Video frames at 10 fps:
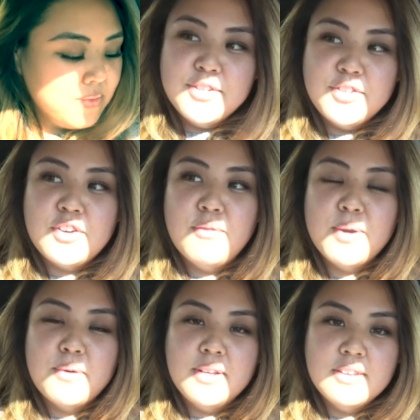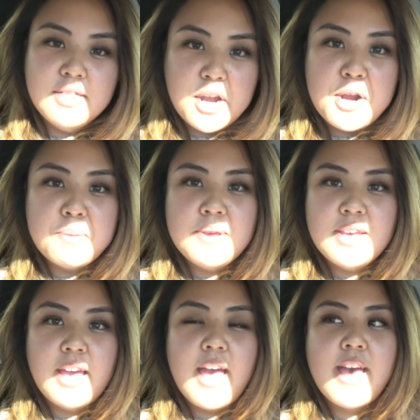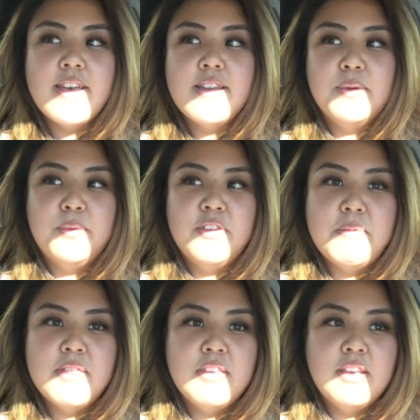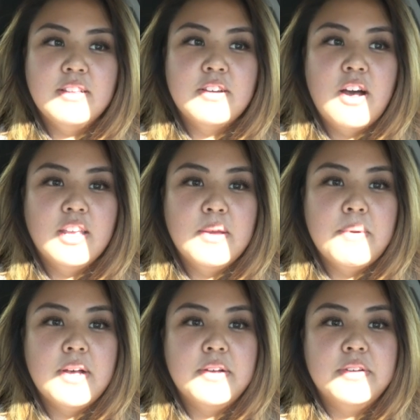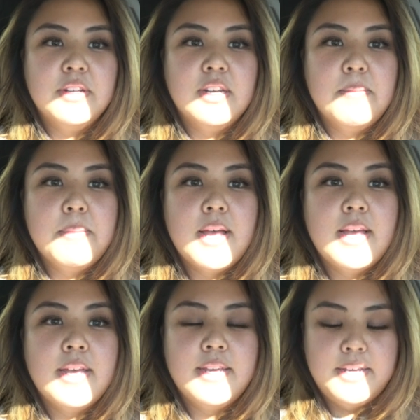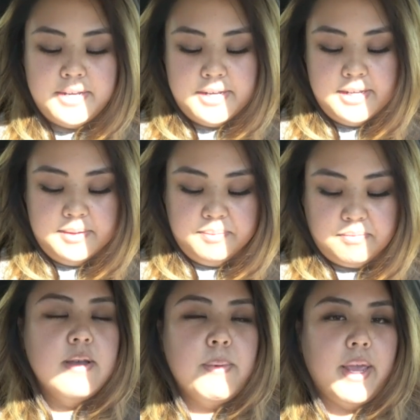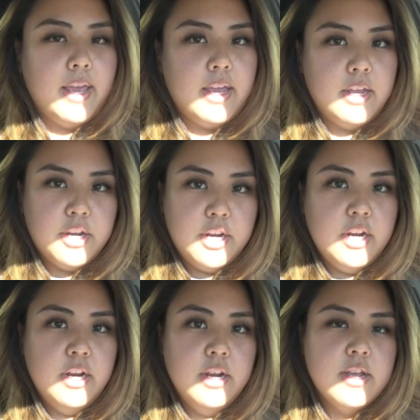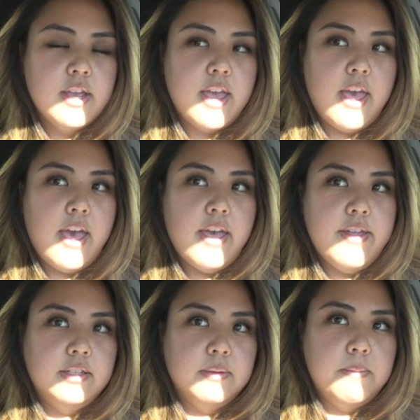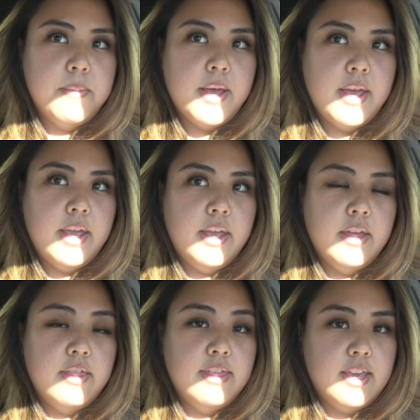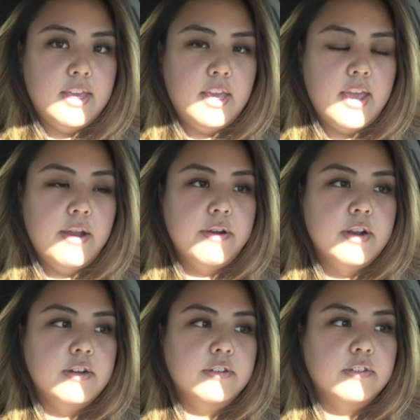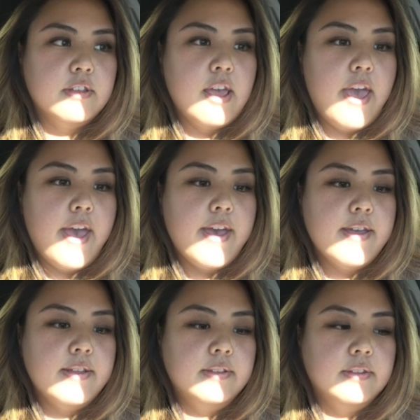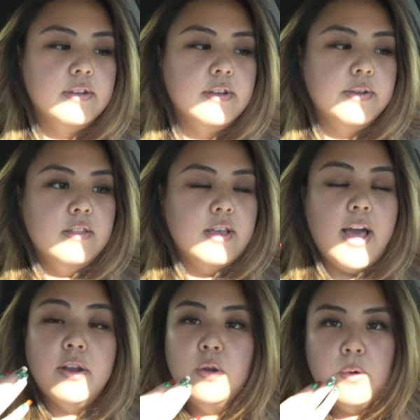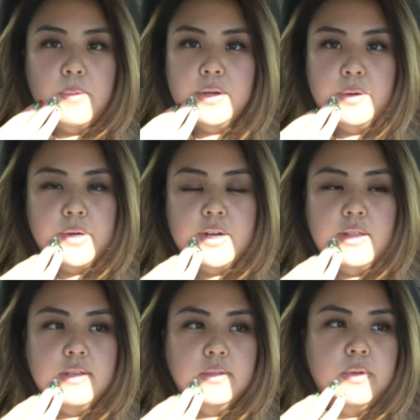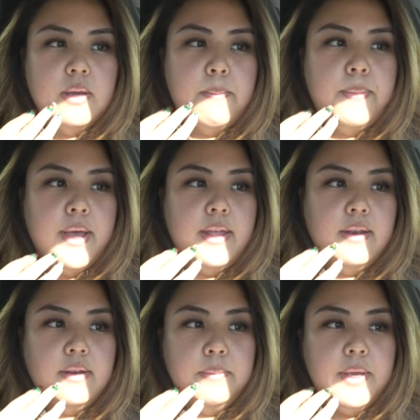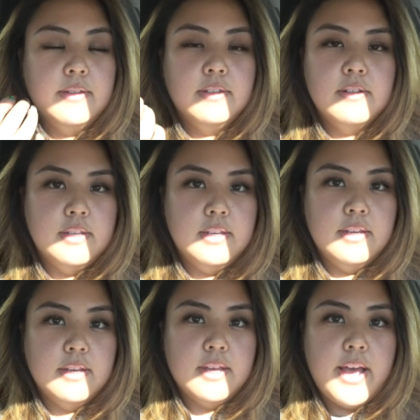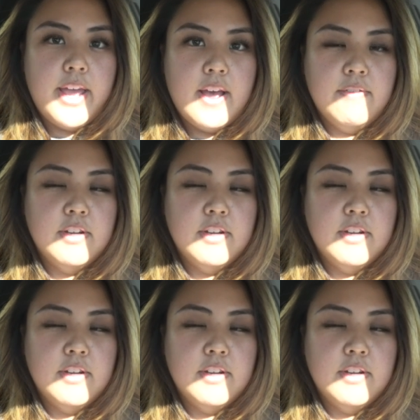So I've been going to therapy and we've been talking about my anger and my thinking errors, and I don't know what we're gonna work on this week, but basically I have a